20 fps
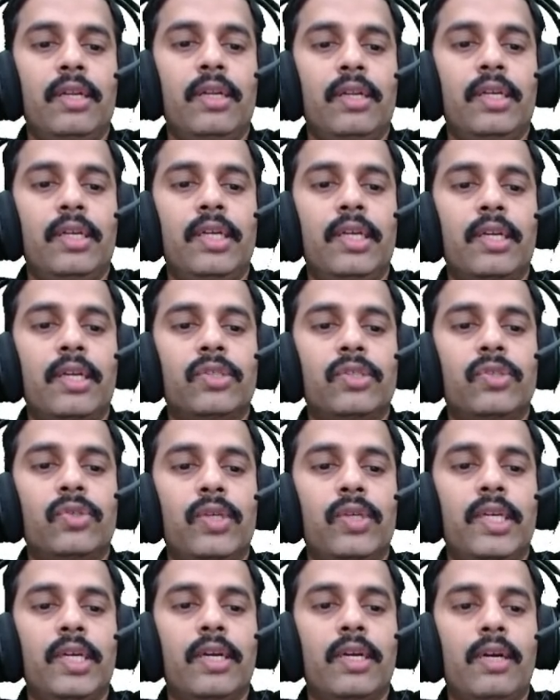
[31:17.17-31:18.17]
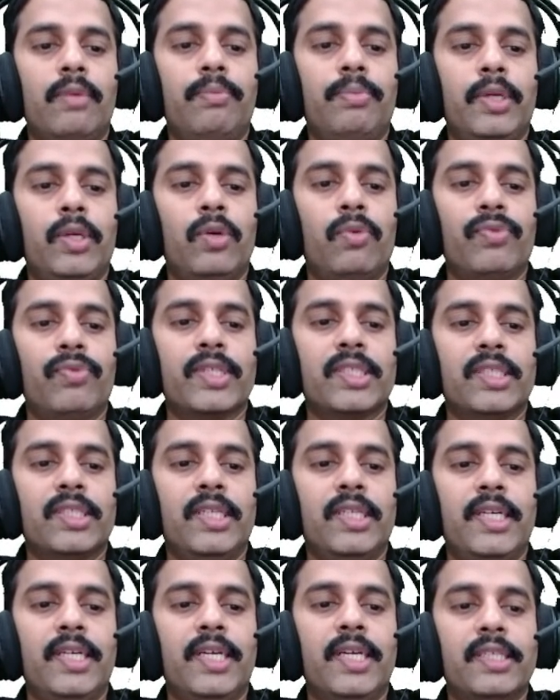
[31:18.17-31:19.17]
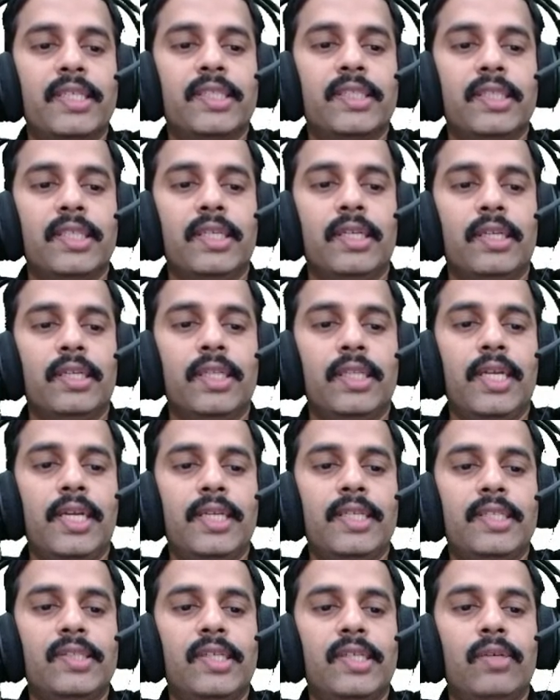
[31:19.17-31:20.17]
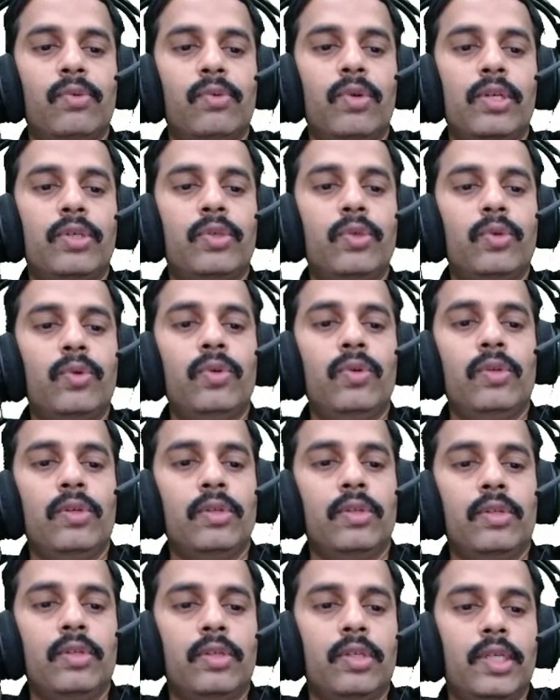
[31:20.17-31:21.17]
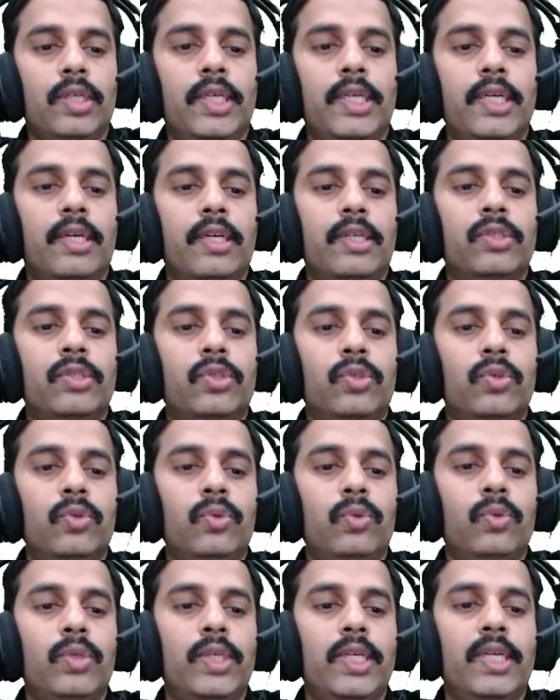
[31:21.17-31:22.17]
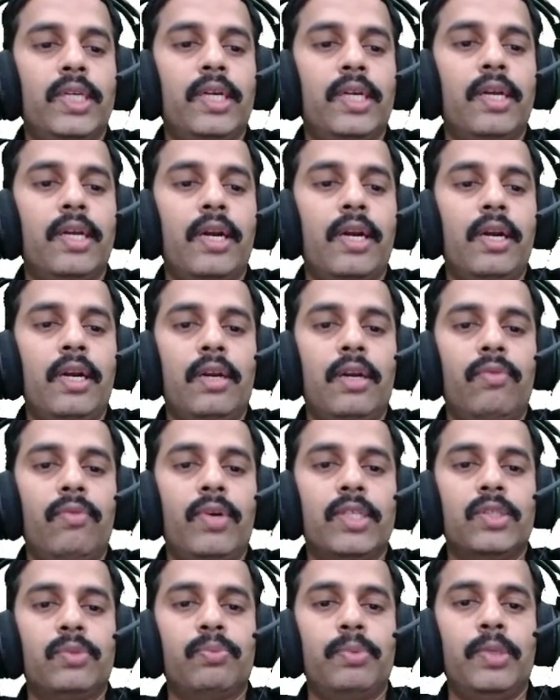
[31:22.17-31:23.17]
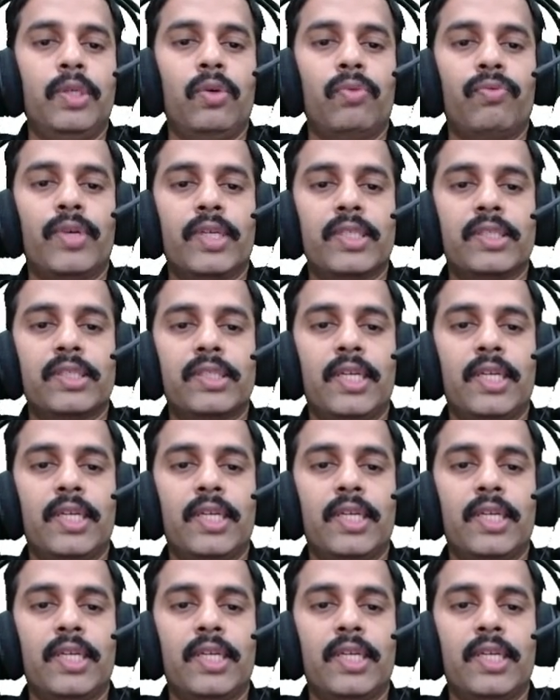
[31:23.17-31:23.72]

E raised to integral p of x dx, that is equal to e raised to integral, what is p of x?